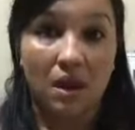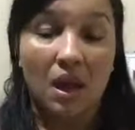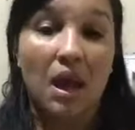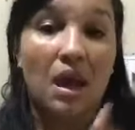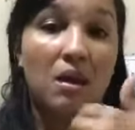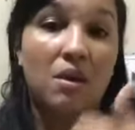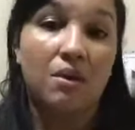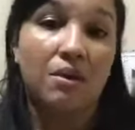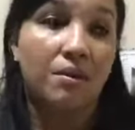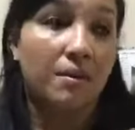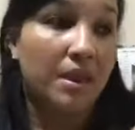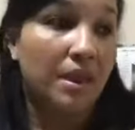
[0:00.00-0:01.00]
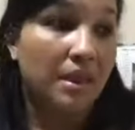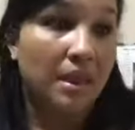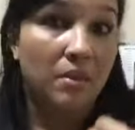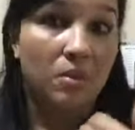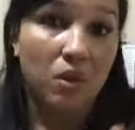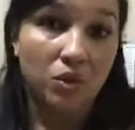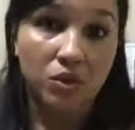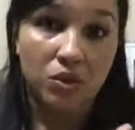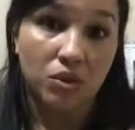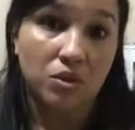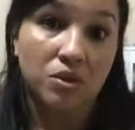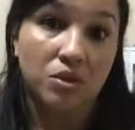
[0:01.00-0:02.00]
a lot of my
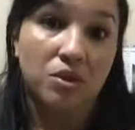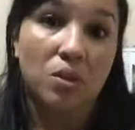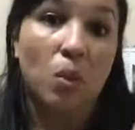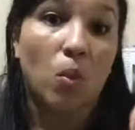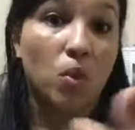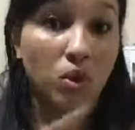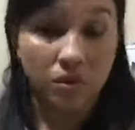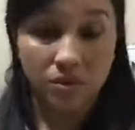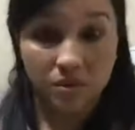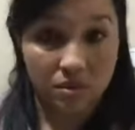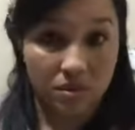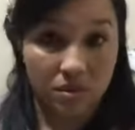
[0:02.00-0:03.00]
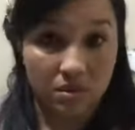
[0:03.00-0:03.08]
emotions, wounds.